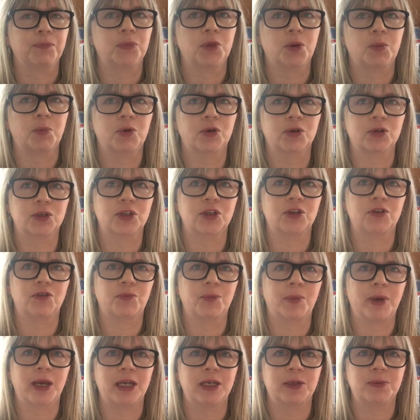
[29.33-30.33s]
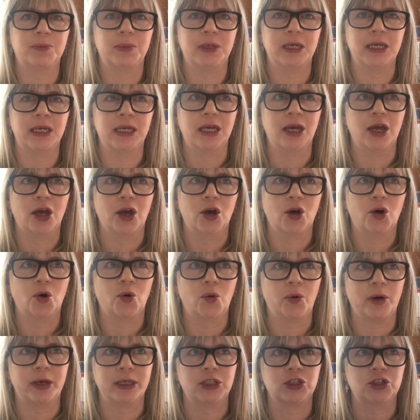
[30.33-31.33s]
the books that have made me
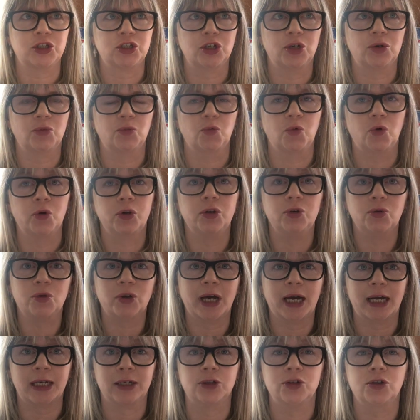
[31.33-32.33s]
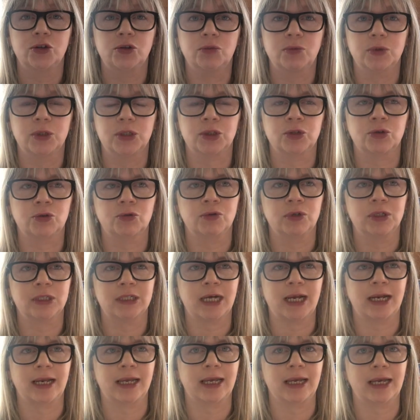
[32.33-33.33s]
question what you can do with
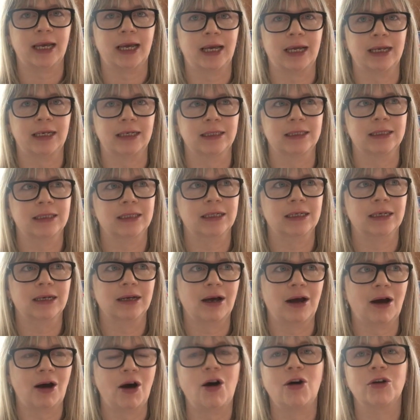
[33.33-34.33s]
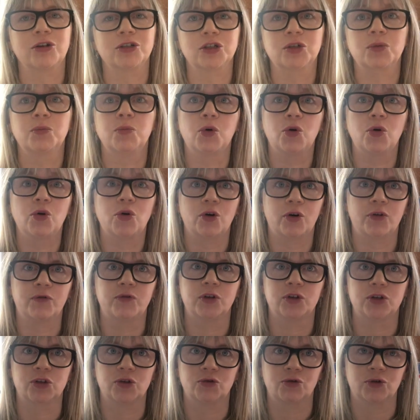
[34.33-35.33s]
storytelling and ask more of
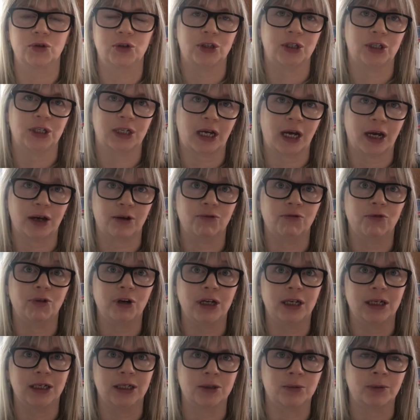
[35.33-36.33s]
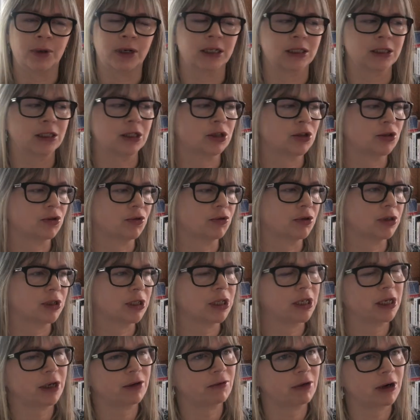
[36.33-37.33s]
the stories that I read as well as the stories
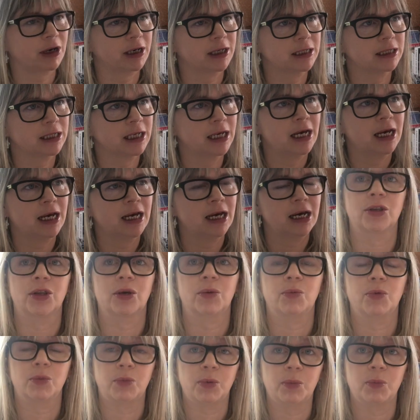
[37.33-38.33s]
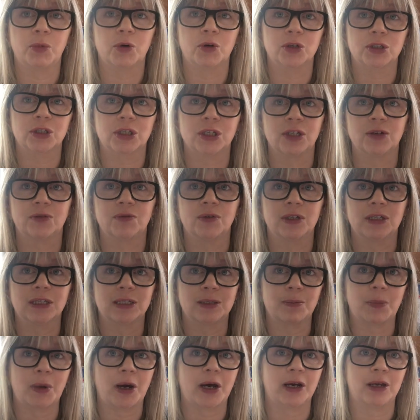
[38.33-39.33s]
that I write. There will be books that have
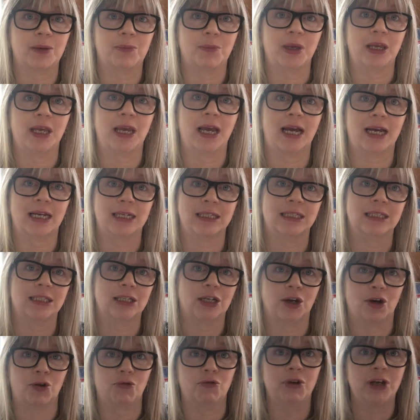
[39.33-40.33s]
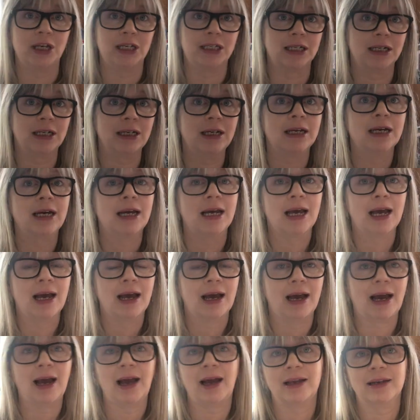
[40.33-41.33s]
inspired me as a reader
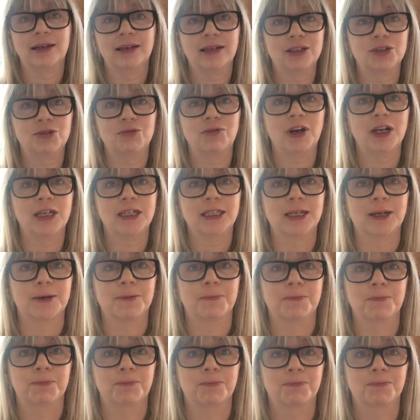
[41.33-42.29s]
and as a writer.